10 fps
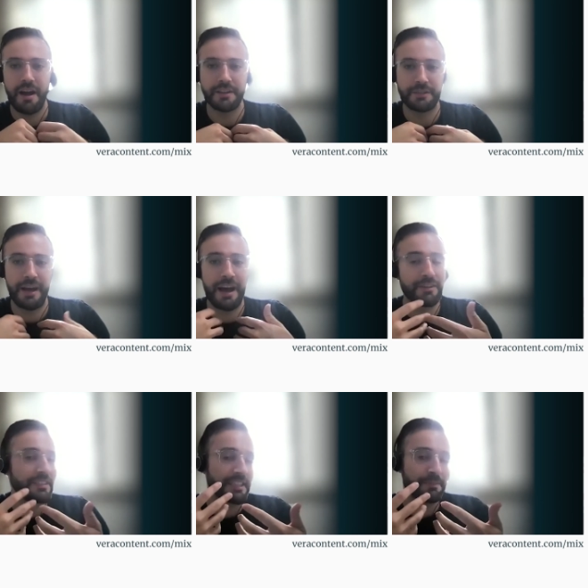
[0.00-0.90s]
also how
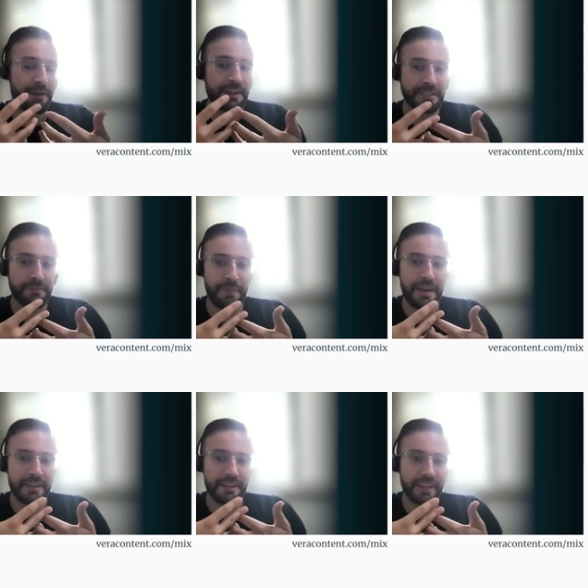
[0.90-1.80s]
has the experience
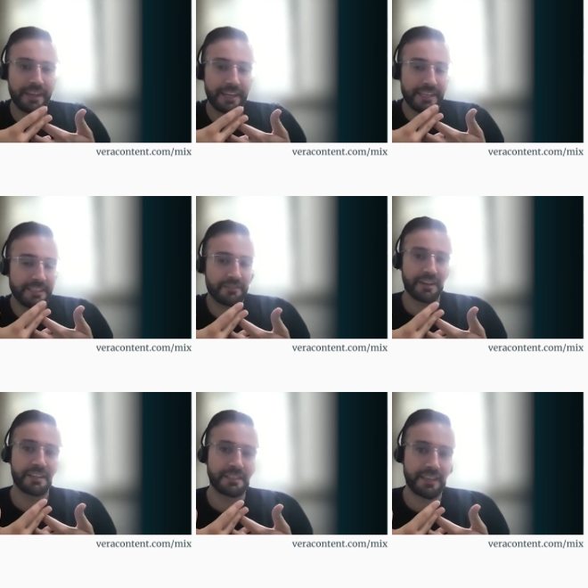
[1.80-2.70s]
been? It is a
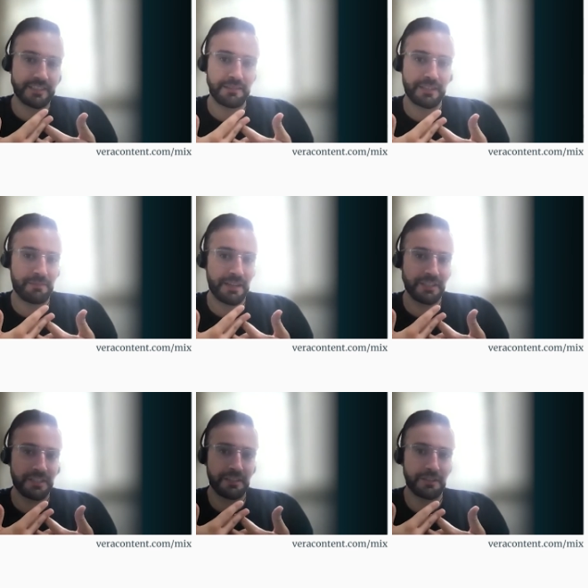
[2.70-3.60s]
risk, as I just
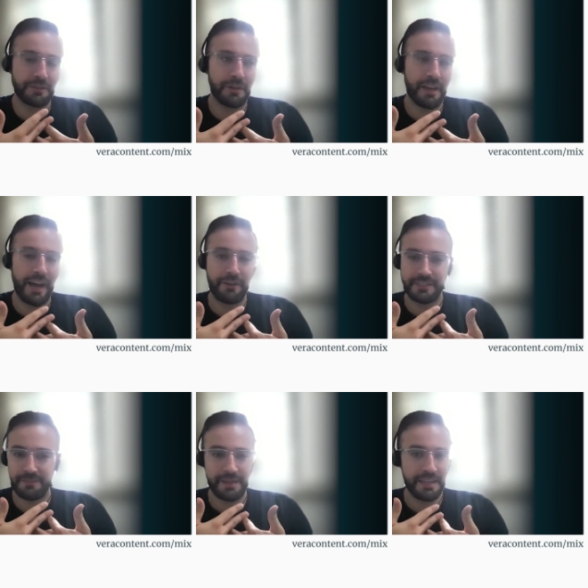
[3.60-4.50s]
mentioned. So how has
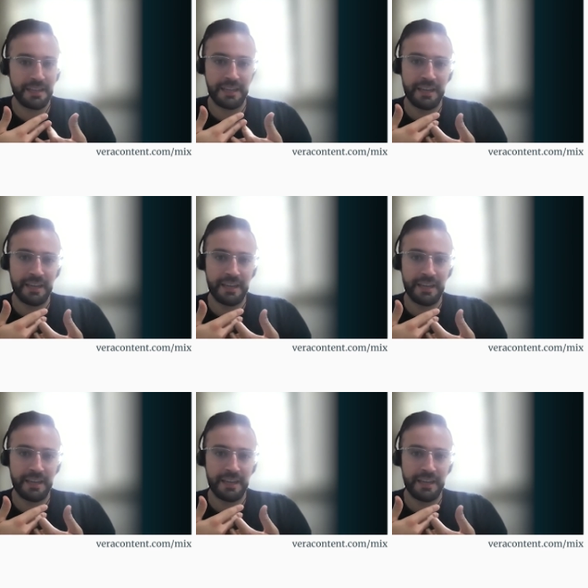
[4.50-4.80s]
it been?